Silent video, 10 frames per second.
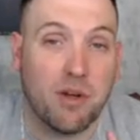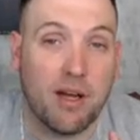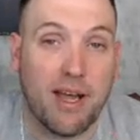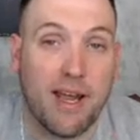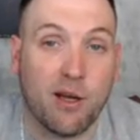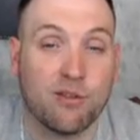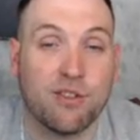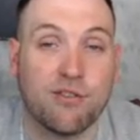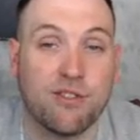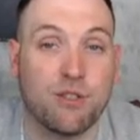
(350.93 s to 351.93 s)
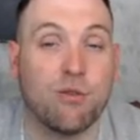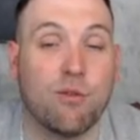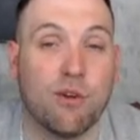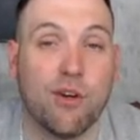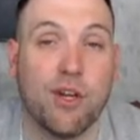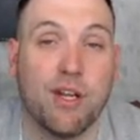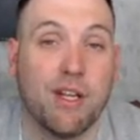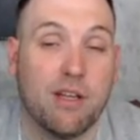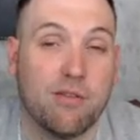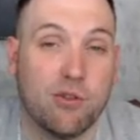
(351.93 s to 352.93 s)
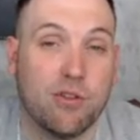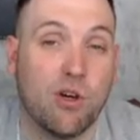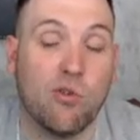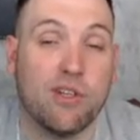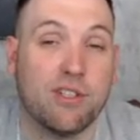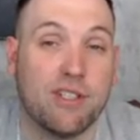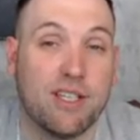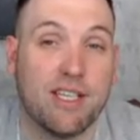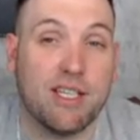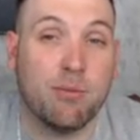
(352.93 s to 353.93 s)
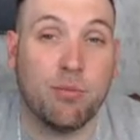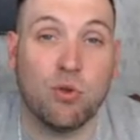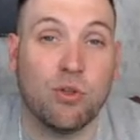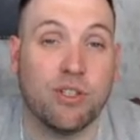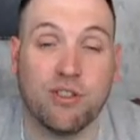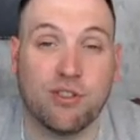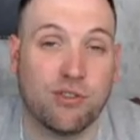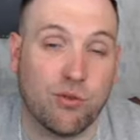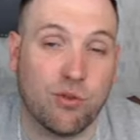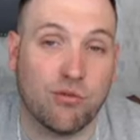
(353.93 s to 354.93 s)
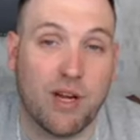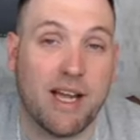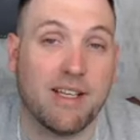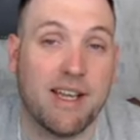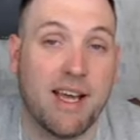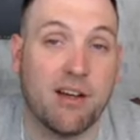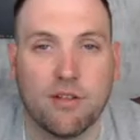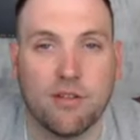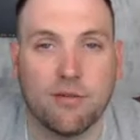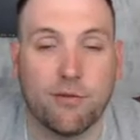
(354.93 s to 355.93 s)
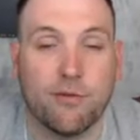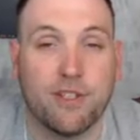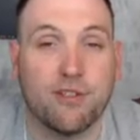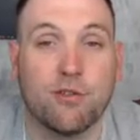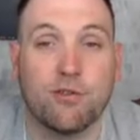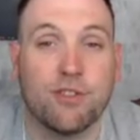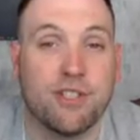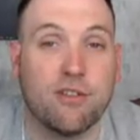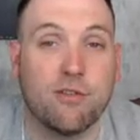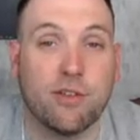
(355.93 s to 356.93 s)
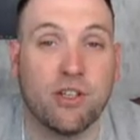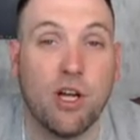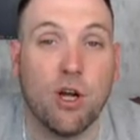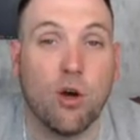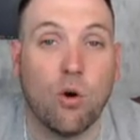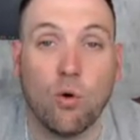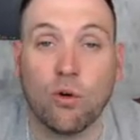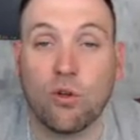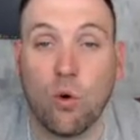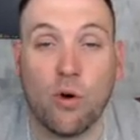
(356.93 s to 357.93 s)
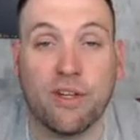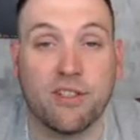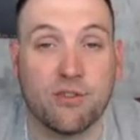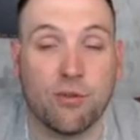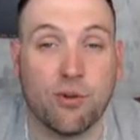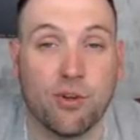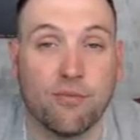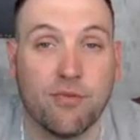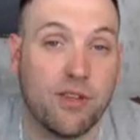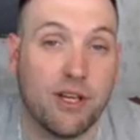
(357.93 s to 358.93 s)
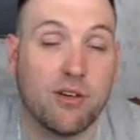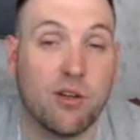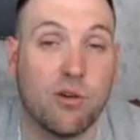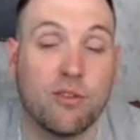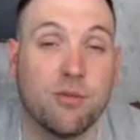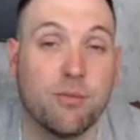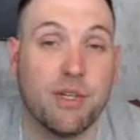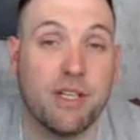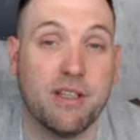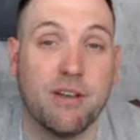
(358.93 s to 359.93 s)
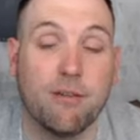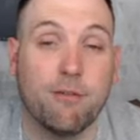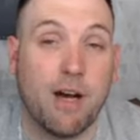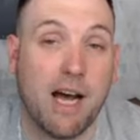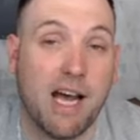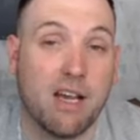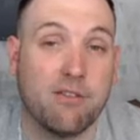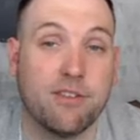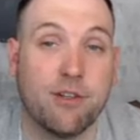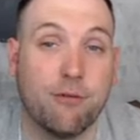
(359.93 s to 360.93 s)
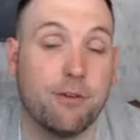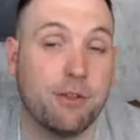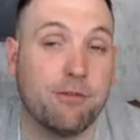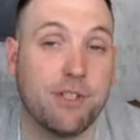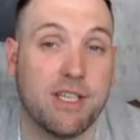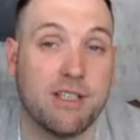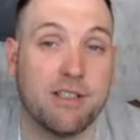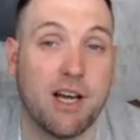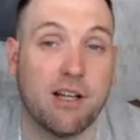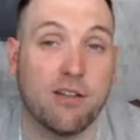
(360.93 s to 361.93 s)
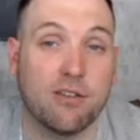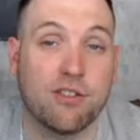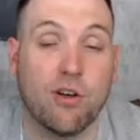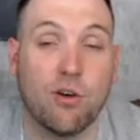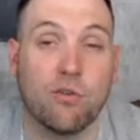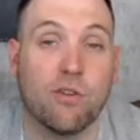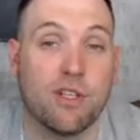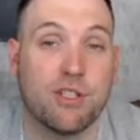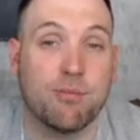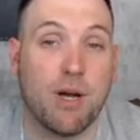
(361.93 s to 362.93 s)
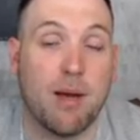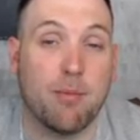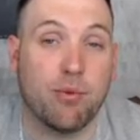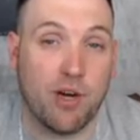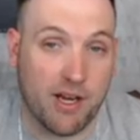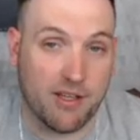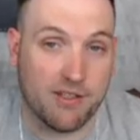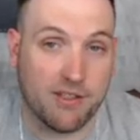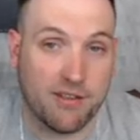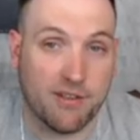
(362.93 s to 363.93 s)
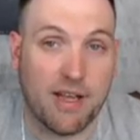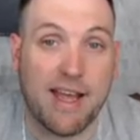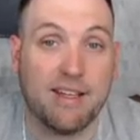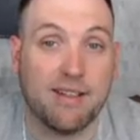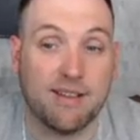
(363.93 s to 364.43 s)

an ounce of silver, if you go into any bullion store right now for physical silver, or coin store, they're going to be 5 to $15 over the spot price at